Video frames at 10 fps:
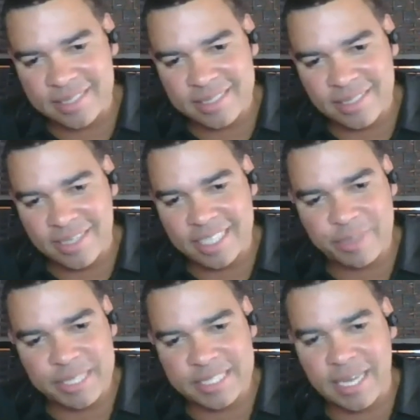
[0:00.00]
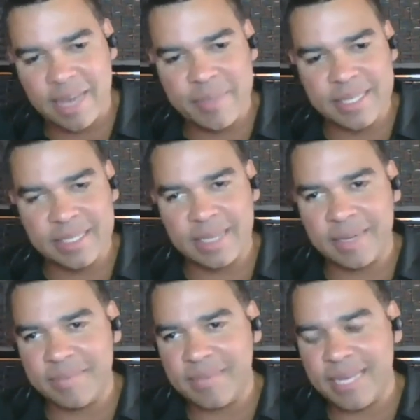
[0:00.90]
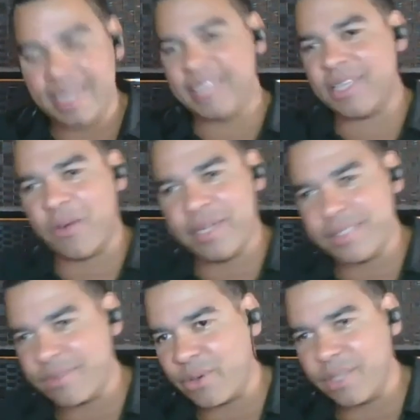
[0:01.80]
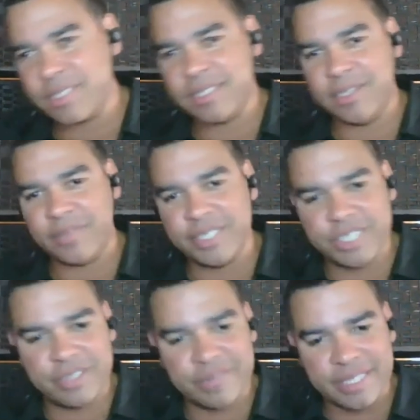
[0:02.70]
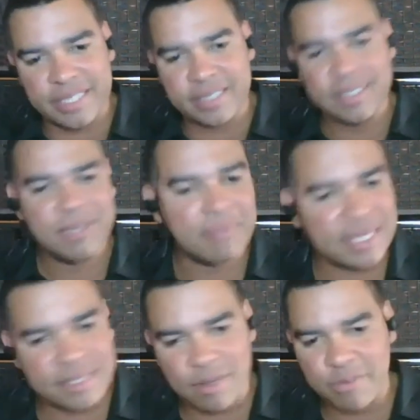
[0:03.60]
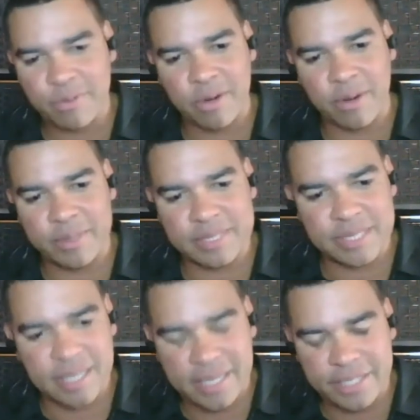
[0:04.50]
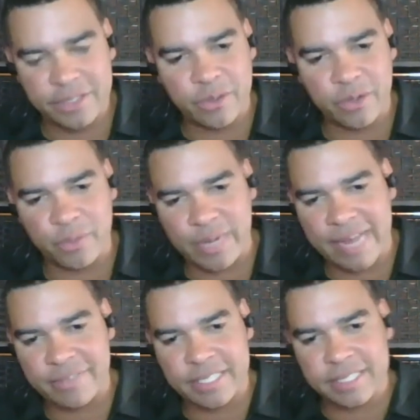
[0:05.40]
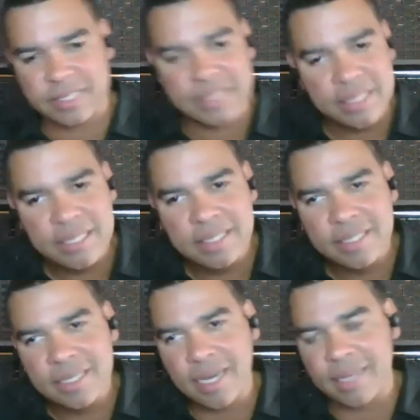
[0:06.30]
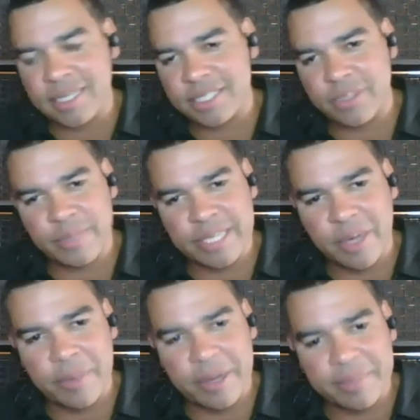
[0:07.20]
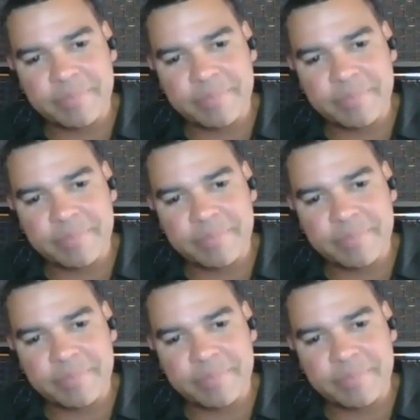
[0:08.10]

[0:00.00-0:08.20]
you know kind of spend the time and um, and, and as always, of course, know that GV myself, we're always uh, in your corner. We're advocates. Uh, let us know when we can help out.